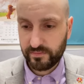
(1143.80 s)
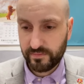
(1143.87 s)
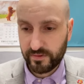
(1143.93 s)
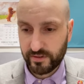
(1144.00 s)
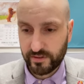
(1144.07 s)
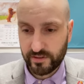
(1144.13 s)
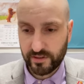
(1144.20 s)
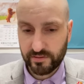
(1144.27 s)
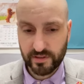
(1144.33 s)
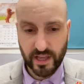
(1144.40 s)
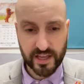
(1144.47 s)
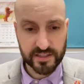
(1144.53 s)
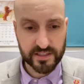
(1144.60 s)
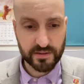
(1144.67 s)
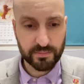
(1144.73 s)
It's just
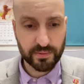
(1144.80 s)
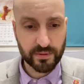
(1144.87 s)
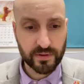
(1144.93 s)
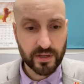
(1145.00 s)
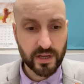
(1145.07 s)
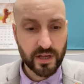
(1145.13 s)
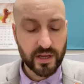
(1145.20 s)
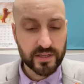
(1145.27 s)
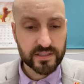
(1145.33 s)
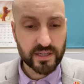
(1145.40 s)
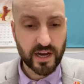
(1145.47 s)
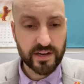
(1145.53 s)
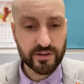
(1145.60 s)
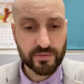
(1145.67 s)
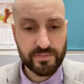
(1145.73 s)
that simple.
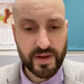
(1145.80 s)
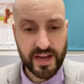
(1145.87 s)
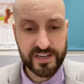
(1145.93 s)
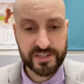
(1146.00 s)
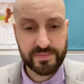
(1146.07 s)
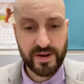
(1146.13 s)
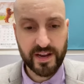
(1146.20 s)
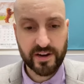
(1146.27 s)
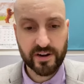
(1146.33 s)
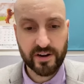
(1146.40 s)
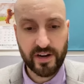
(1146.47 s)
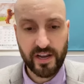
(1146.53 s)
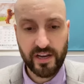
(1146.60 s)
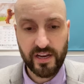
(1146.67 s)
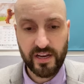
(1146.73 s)
Title matchmaker
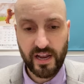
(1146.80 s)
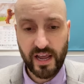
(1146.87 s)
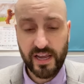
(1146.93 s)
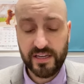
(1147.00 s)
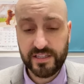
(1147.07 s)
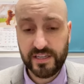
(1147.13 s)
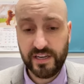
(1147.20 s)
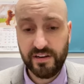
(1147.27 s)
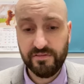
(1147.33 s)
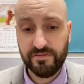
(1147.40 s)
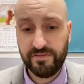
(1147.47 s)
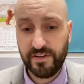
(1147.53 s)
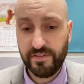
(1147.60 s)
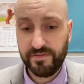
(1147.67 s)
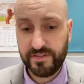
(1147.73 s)
in an
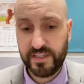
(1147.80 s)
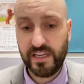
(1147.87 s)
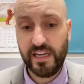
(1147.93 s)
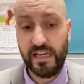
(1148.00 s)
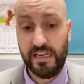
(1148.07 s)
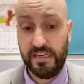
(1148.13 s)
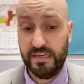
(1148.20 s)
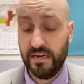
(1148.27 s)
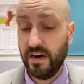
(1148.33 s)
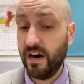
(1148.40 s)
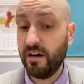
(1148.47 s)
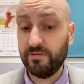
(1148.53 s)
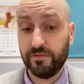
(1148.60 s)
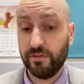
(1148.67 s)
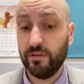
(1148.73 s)
1815
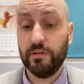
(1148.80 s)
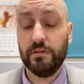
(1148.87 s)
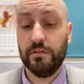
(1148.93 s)
novel.